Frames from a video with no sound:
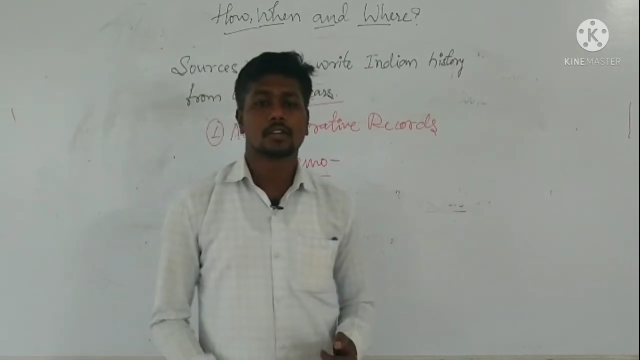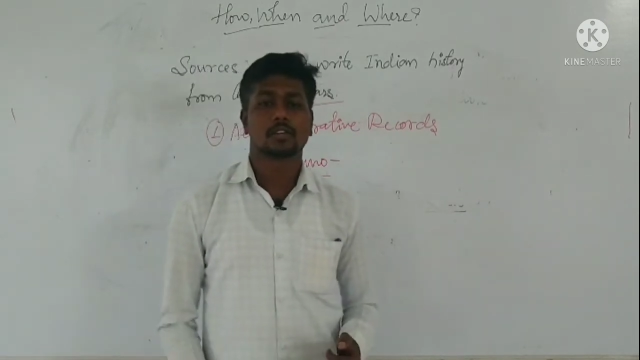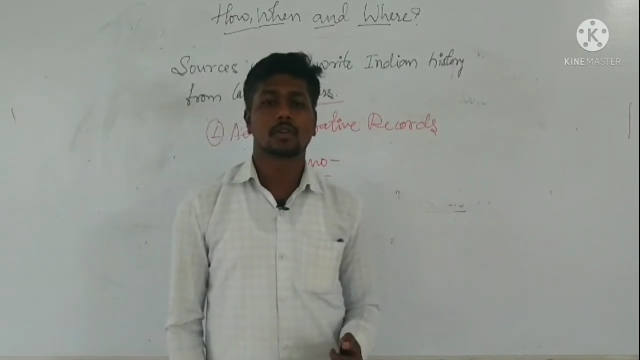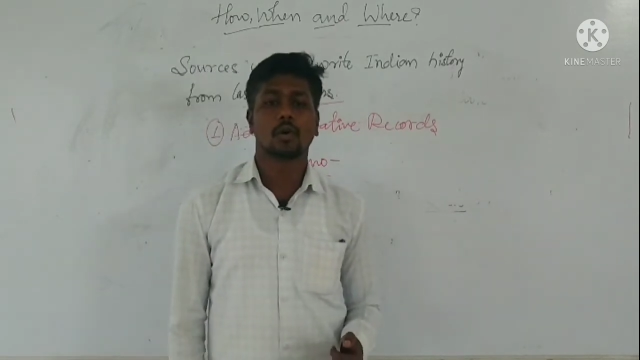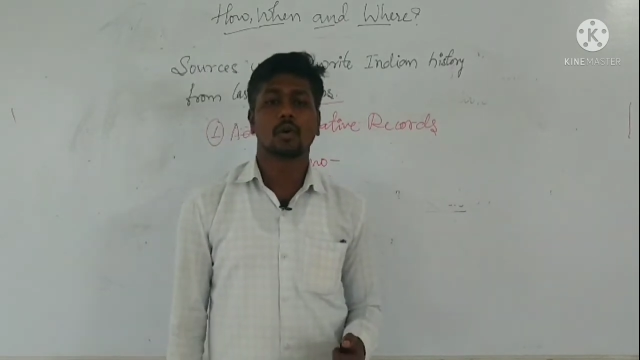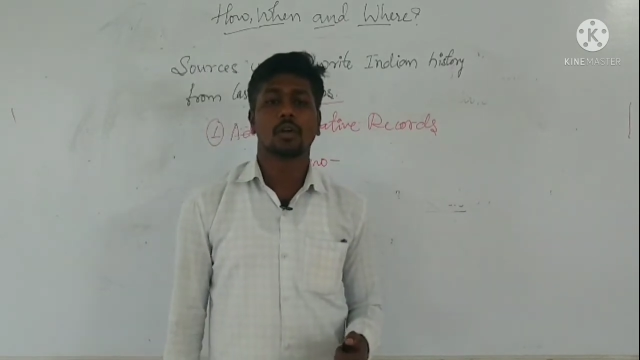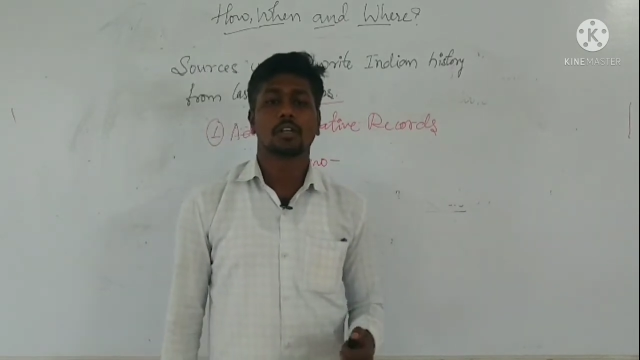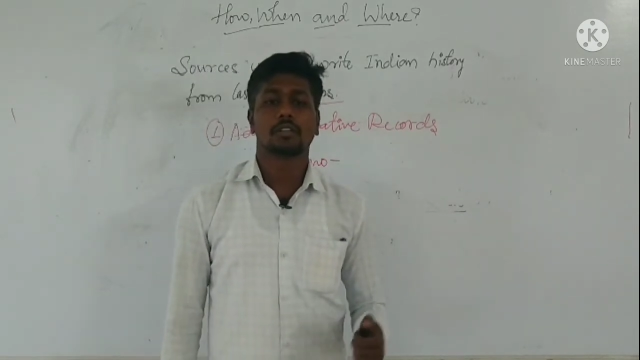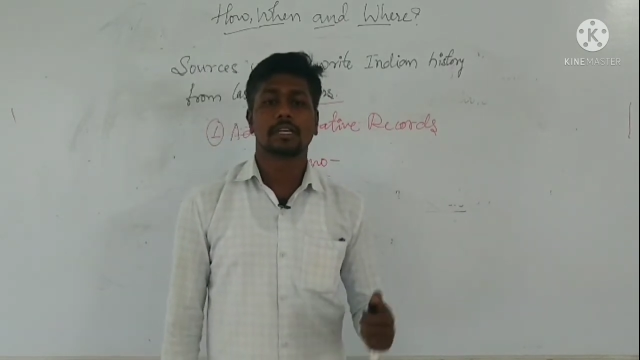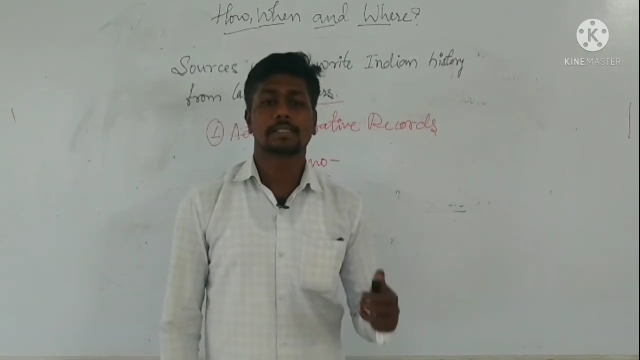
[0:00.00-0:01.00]

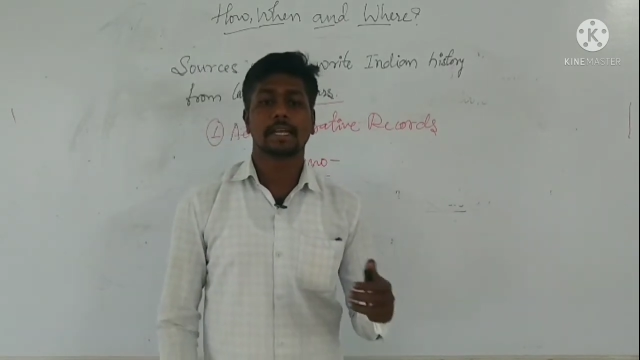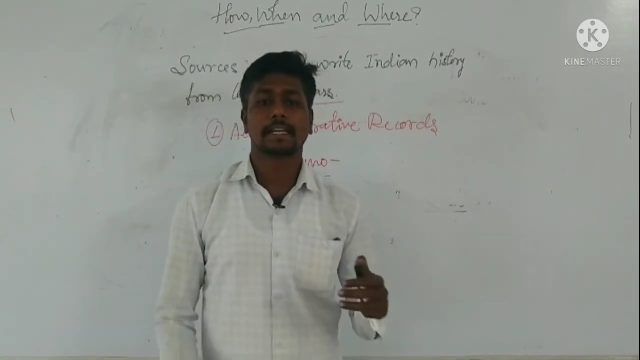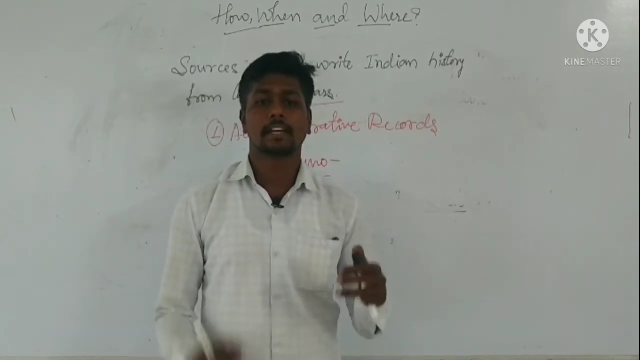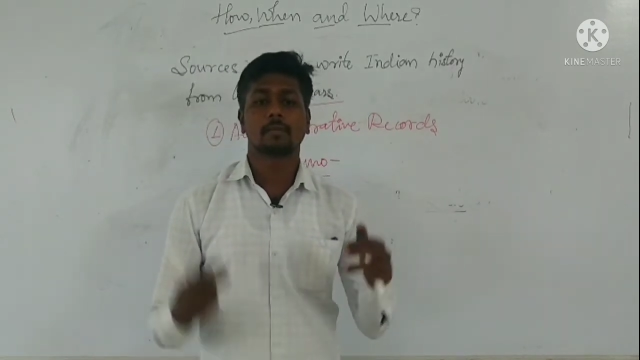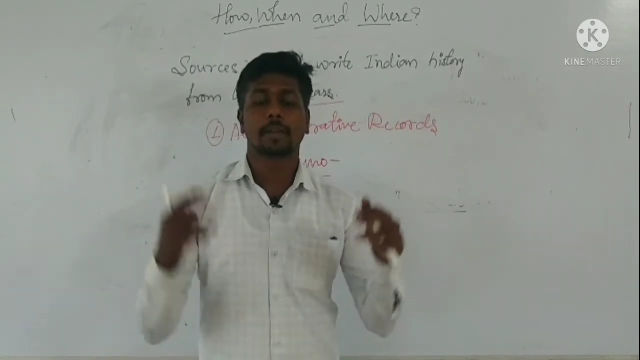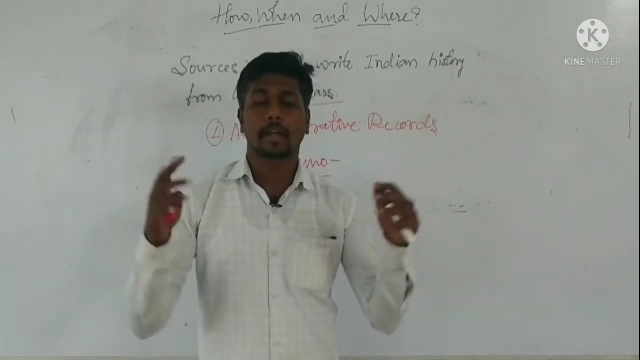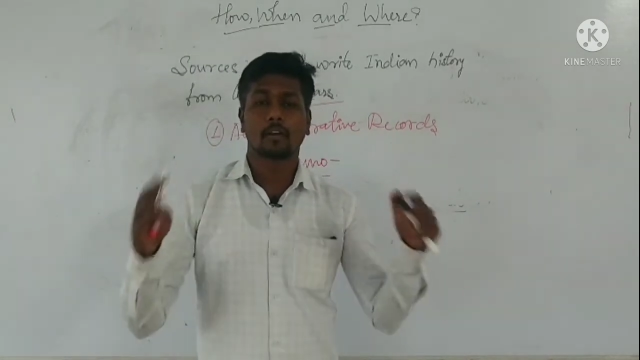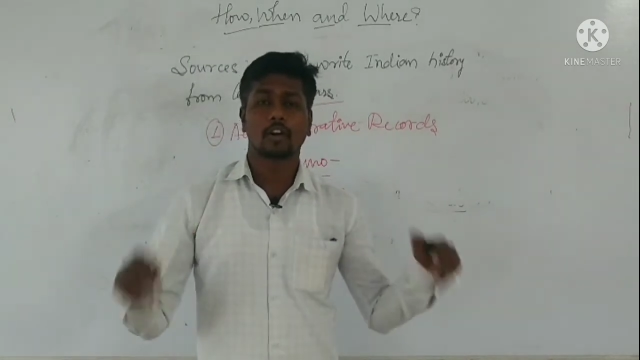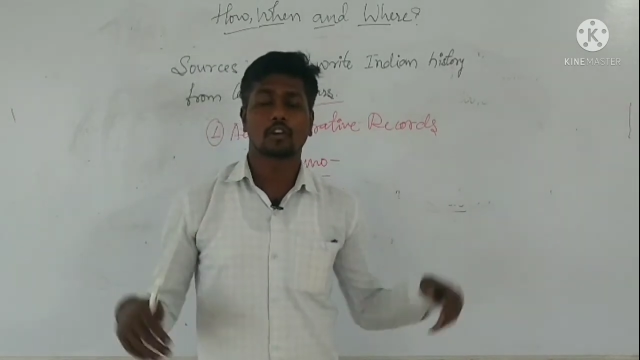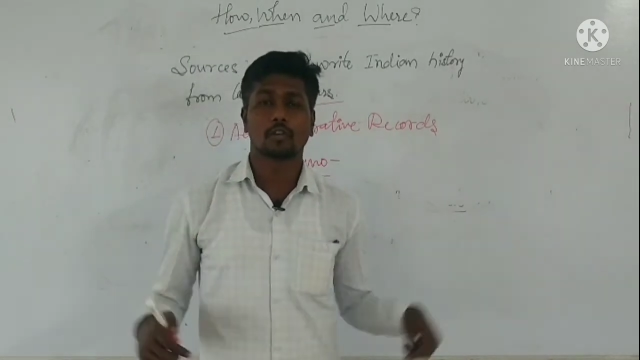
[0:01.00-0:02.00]
So they set up
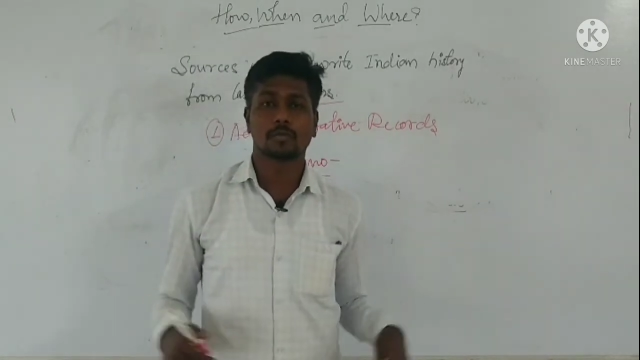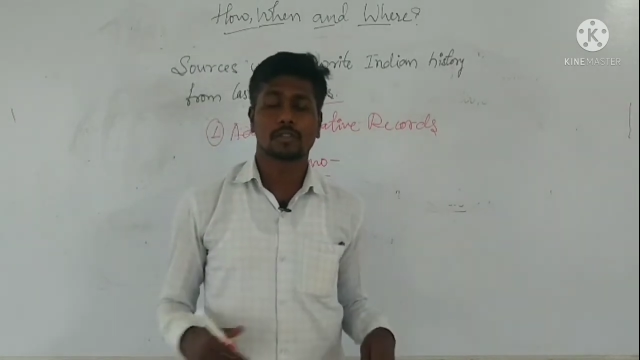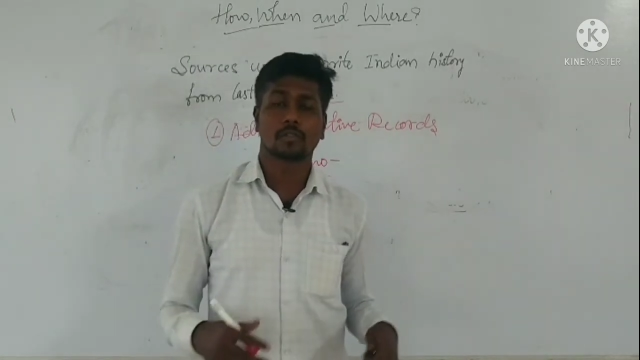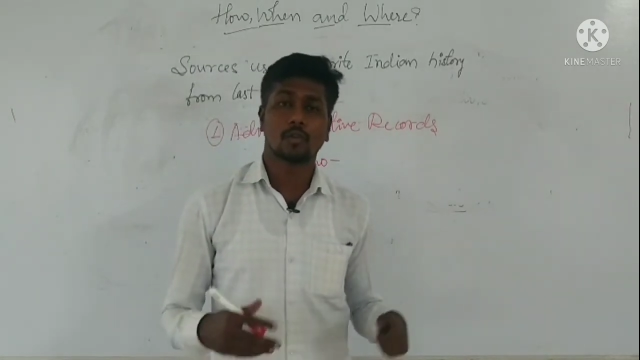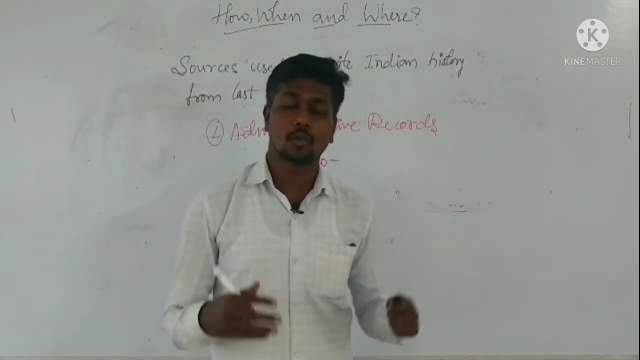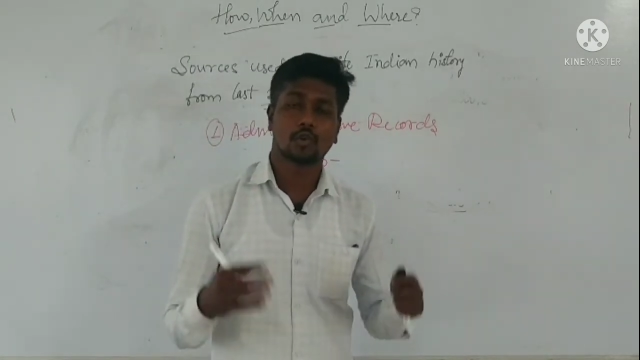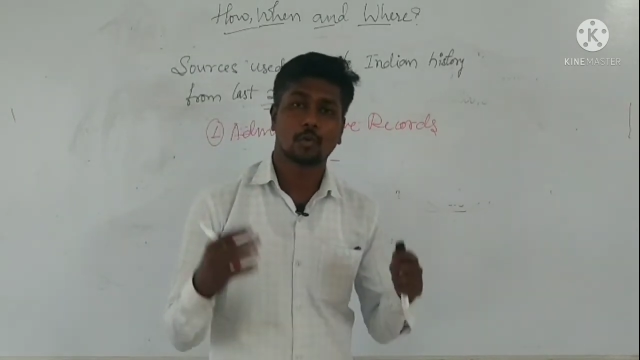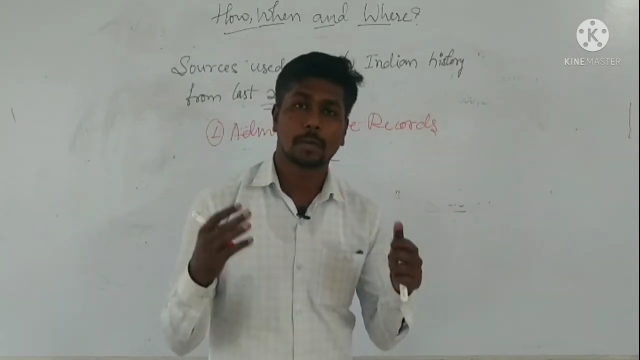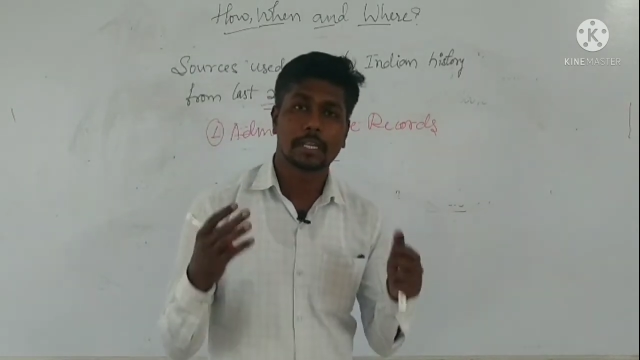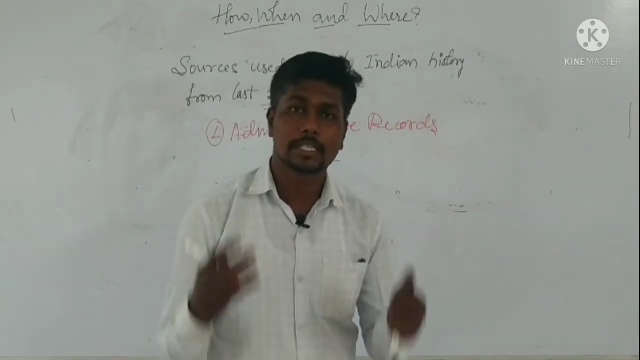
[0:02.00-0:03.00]
record rooms
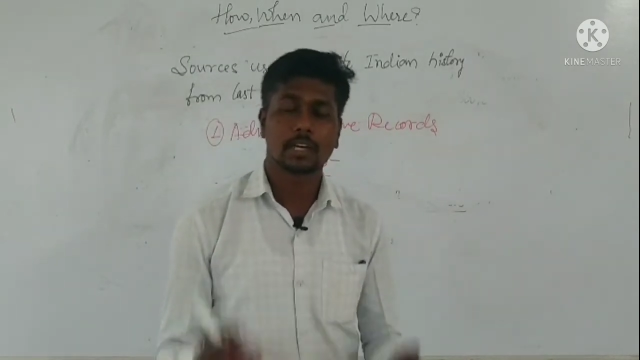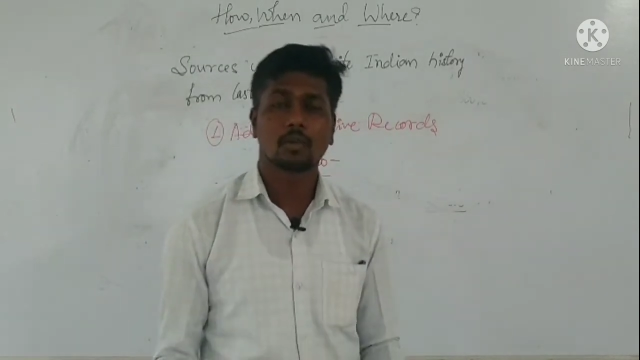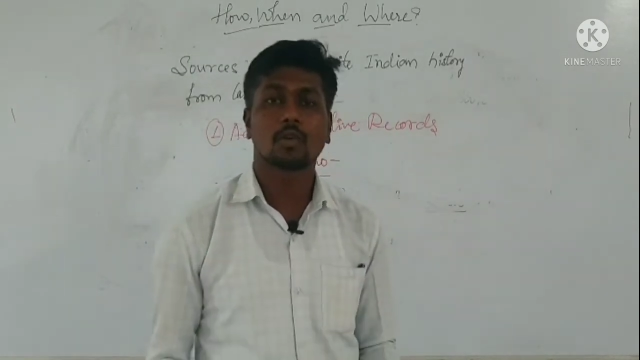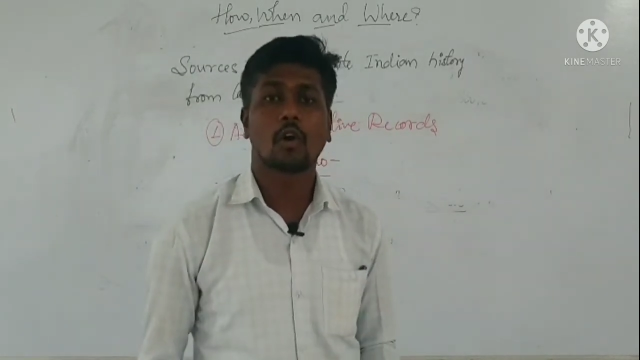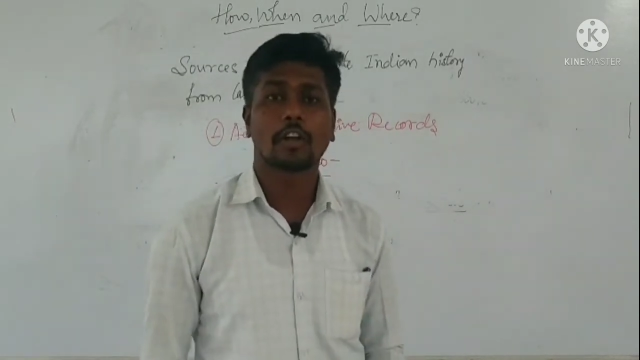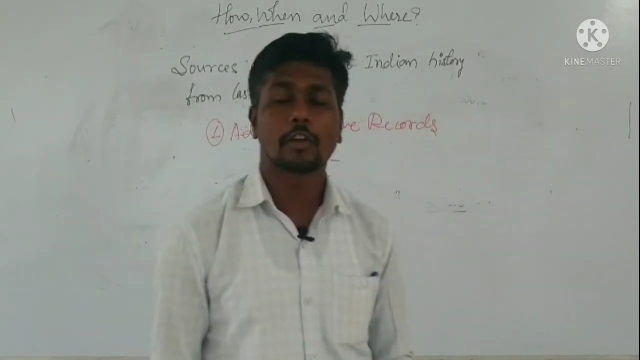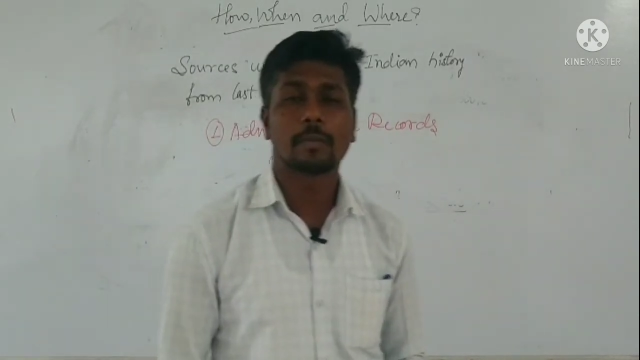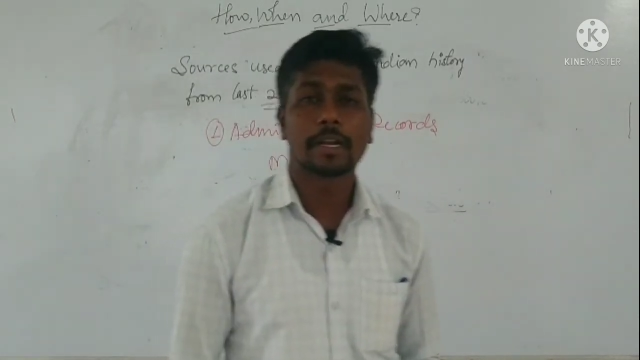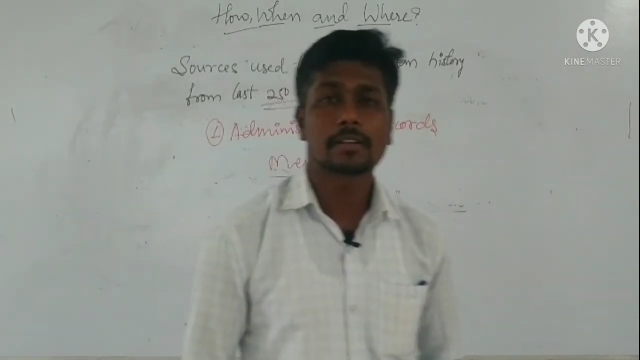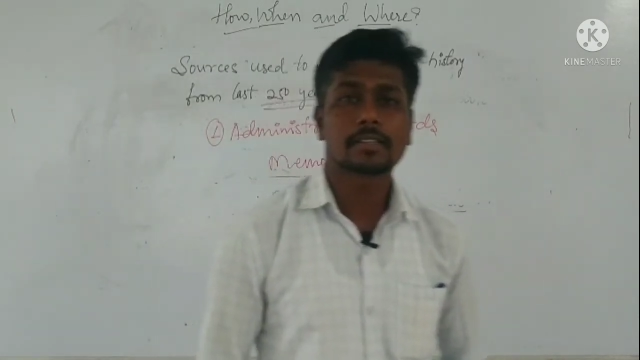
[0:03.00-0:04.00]
to preserve
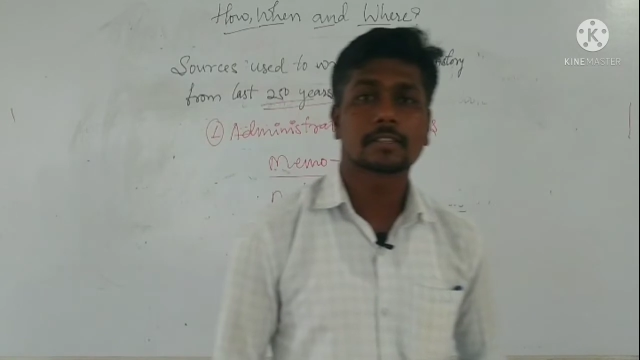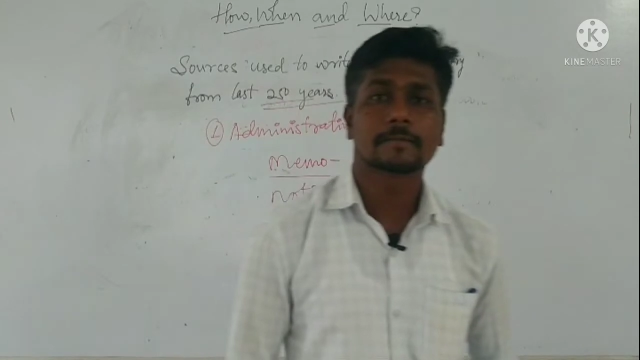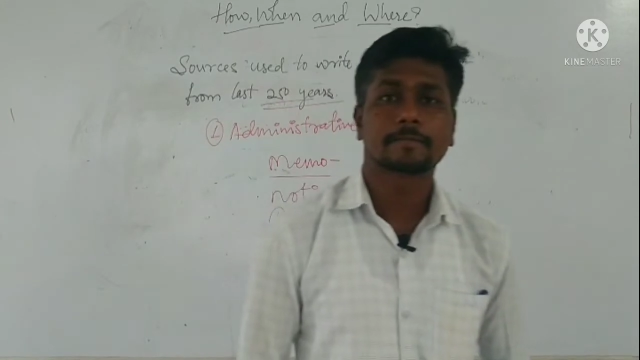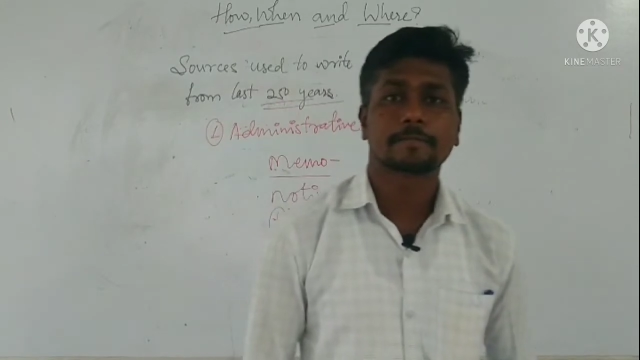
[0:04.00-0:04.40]
documents,